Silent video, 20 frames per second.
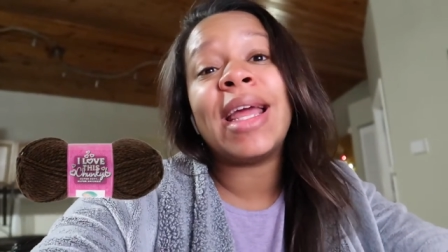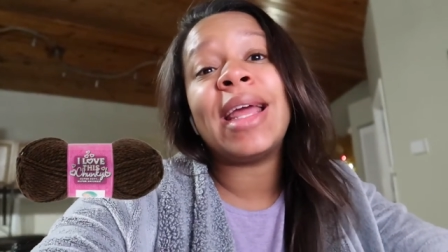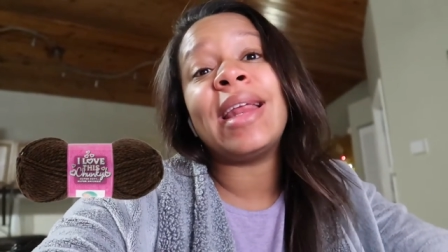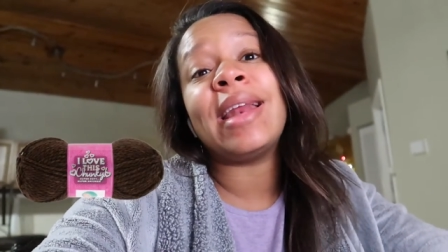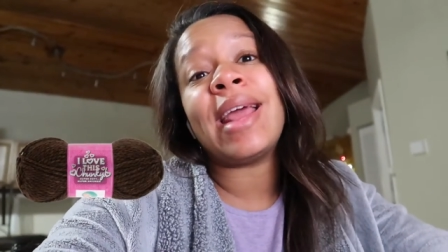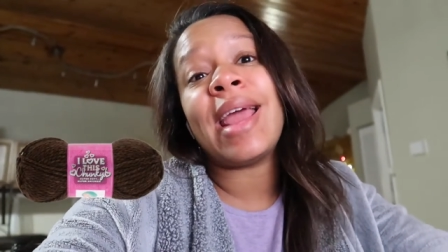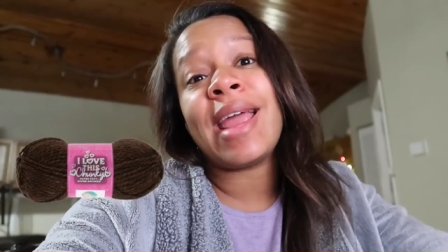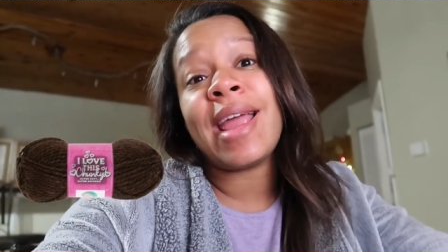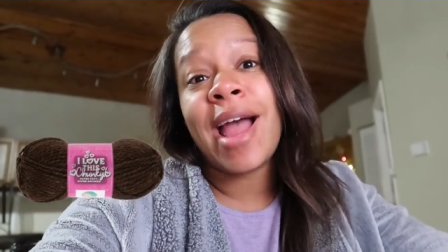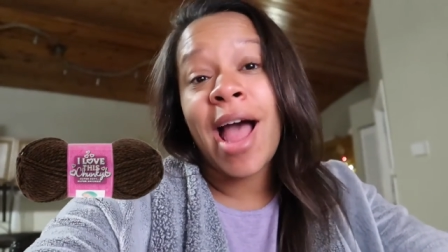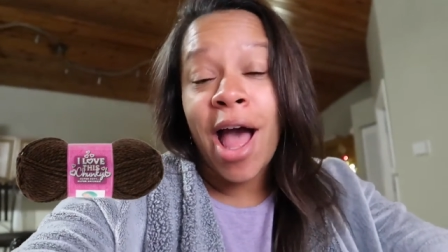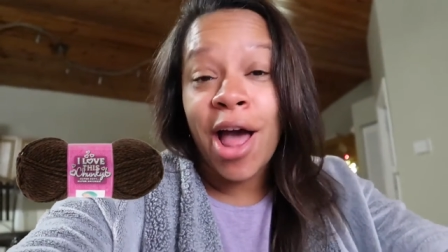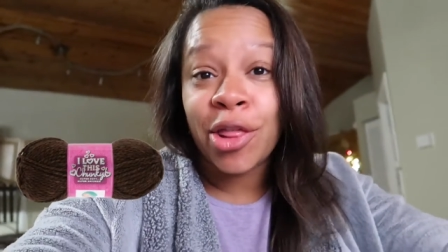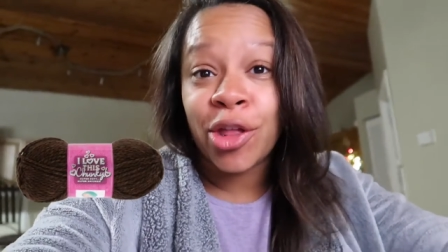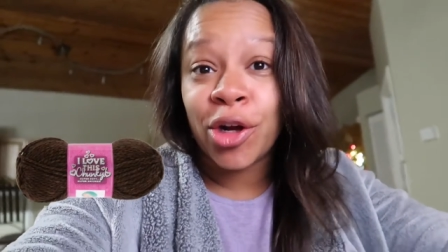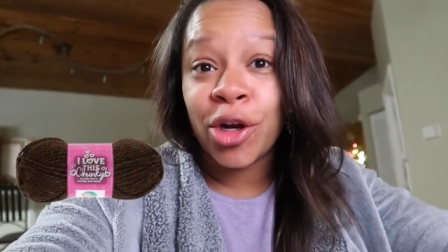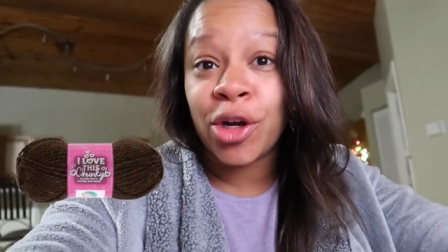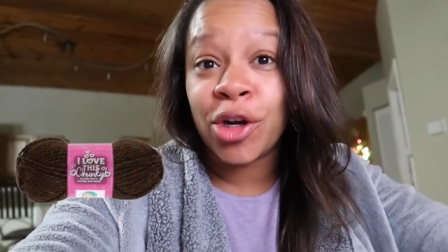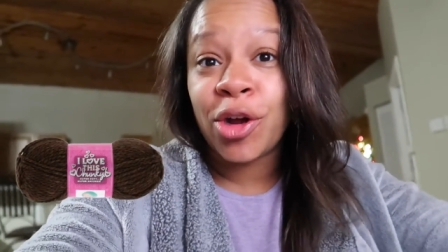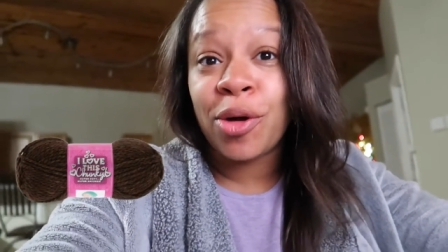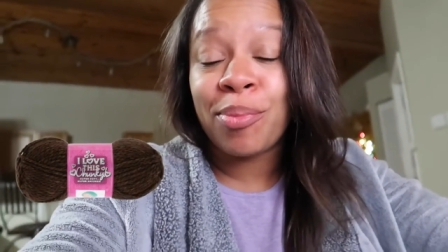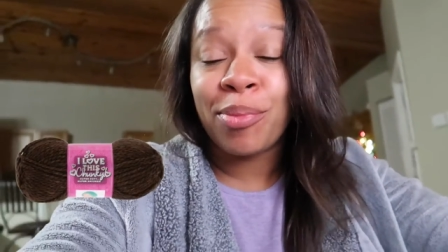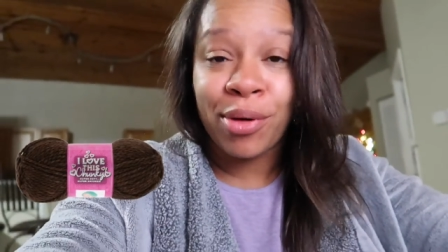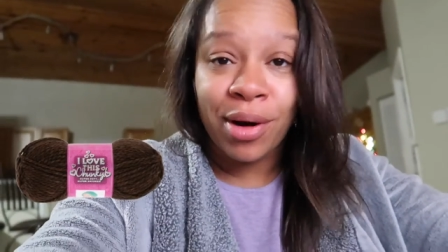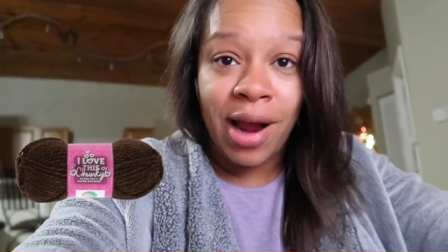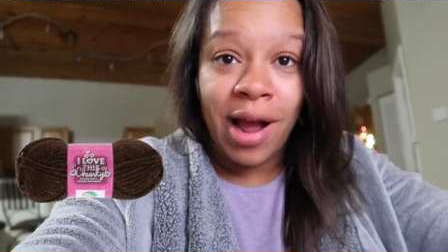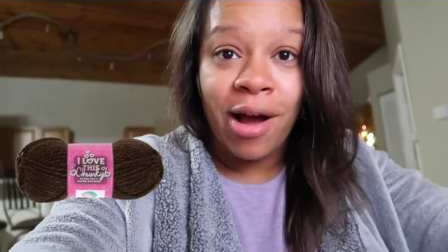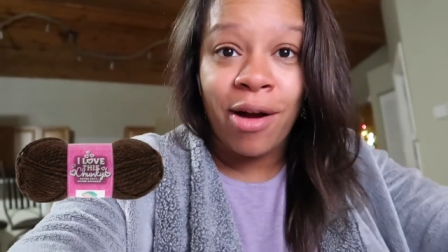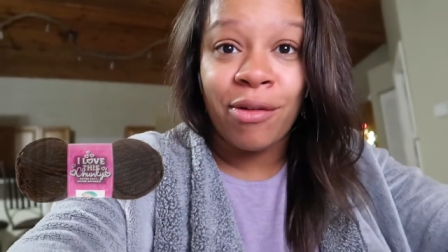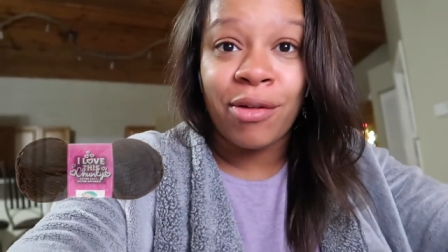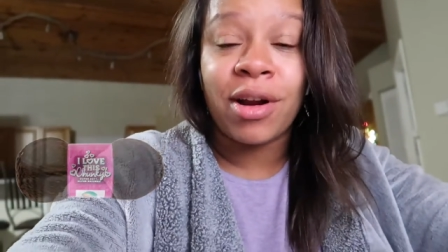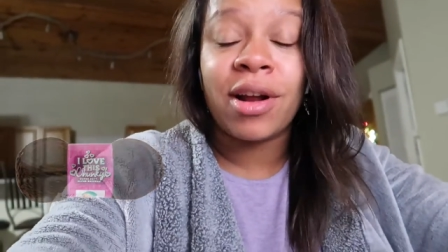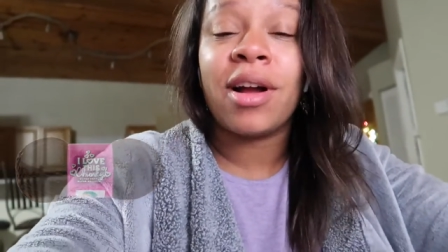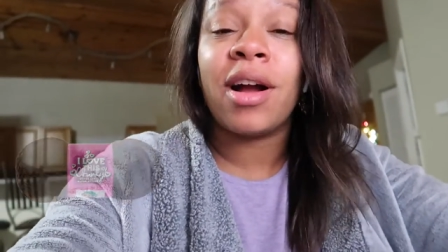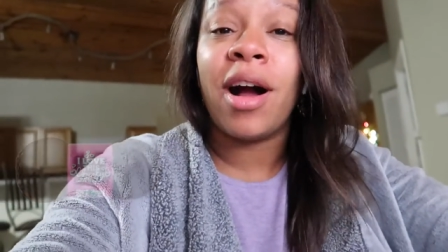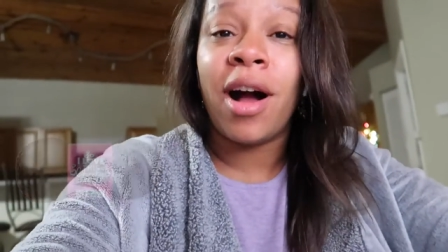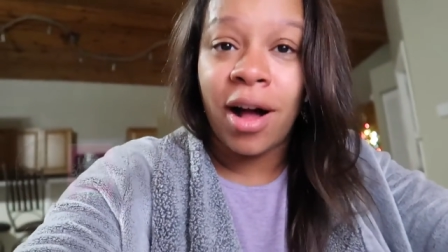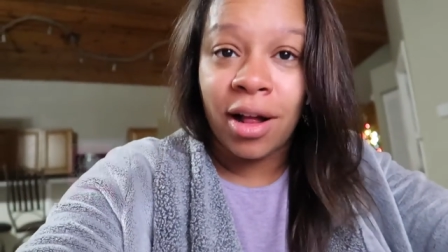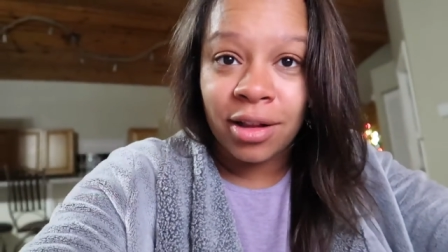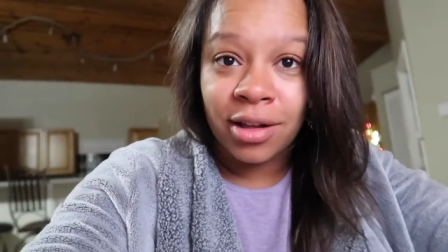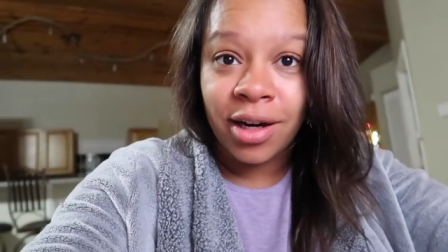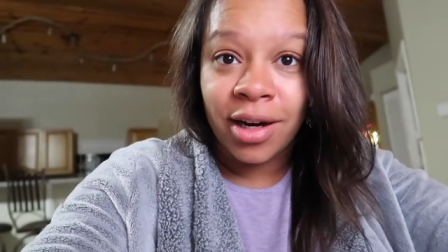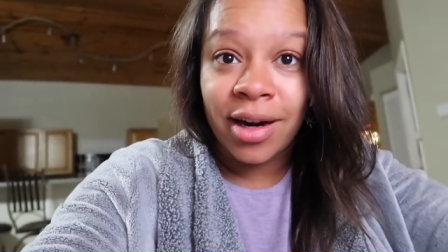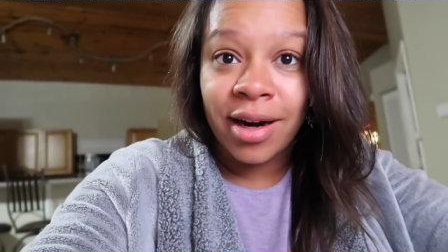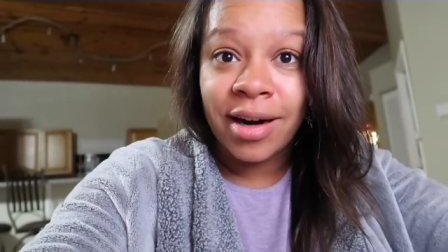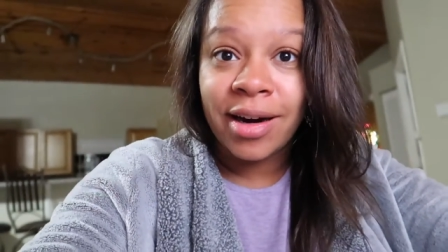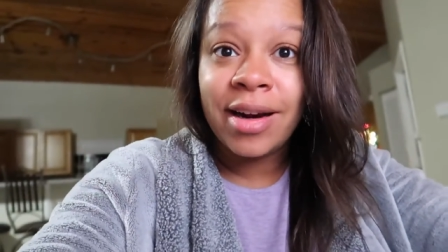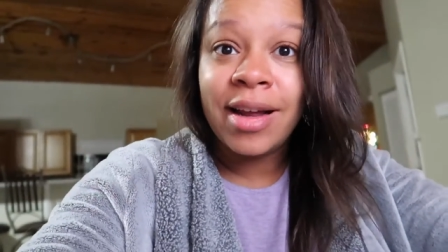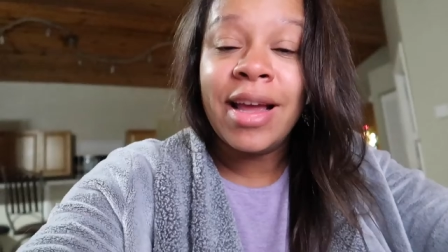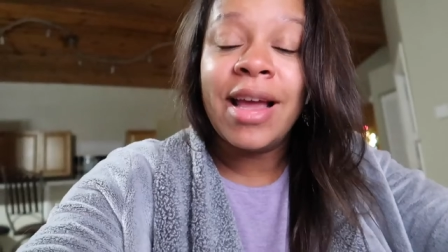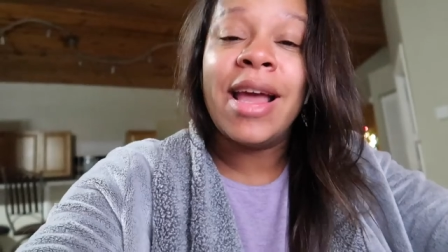in a Heathered Brown color.